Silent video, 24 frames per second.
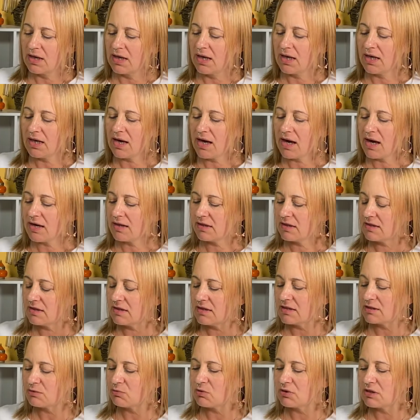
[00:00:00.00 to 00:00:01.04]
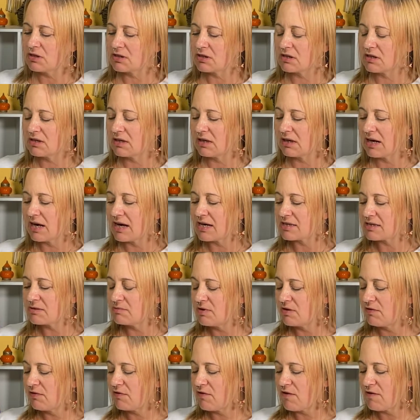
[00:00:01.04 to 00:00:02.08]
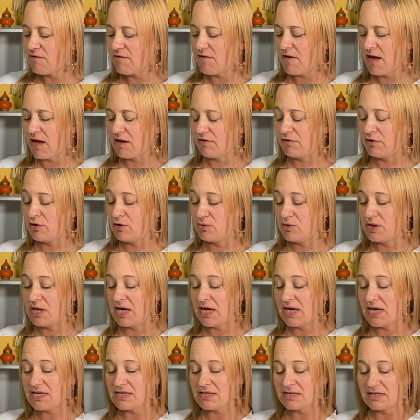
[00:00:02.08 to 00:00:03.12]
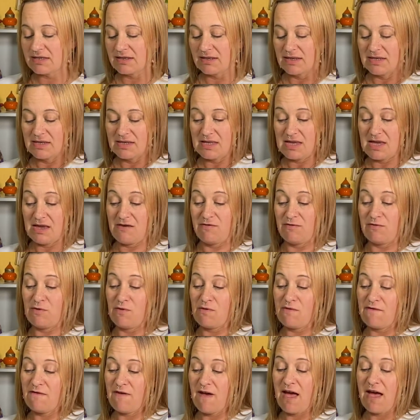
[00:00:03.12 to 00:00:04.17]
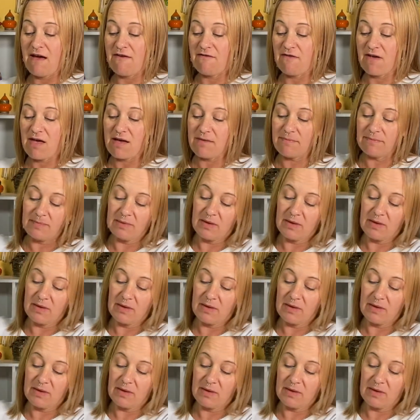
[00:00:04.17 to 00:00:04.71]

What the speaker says: yeah, I think this one is going to last me for a fair few years, if not forever.